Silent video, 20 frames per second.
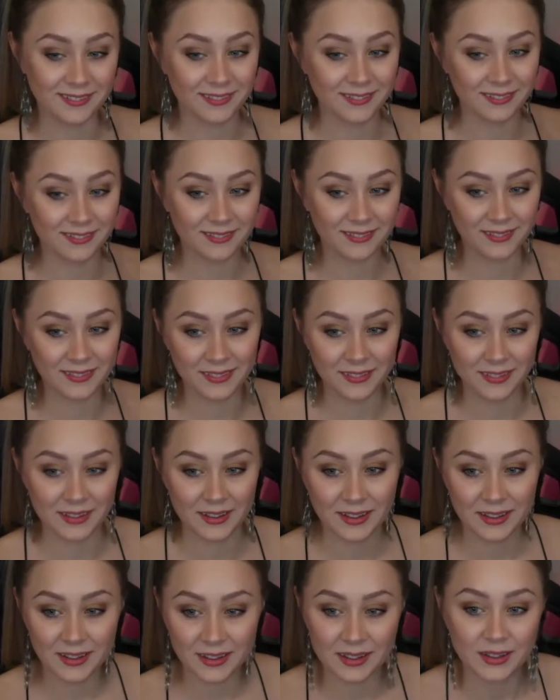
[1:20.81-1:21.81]

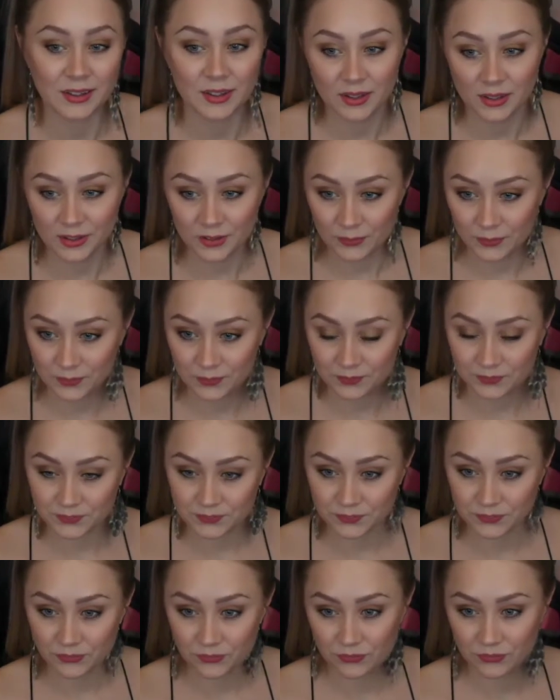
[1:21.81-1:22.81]

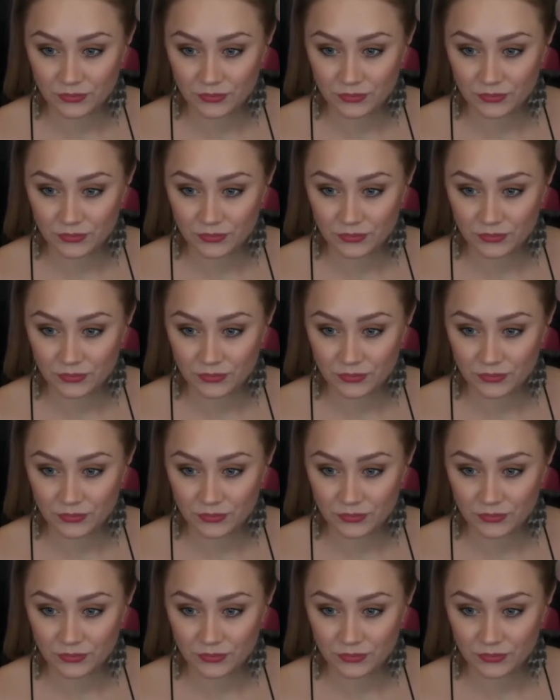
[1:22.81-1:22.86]
Nobody speaks.